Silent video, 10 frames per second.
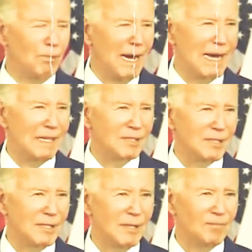bans
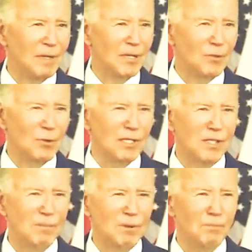
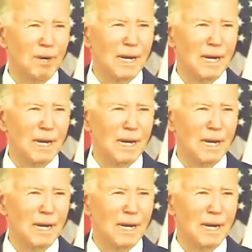to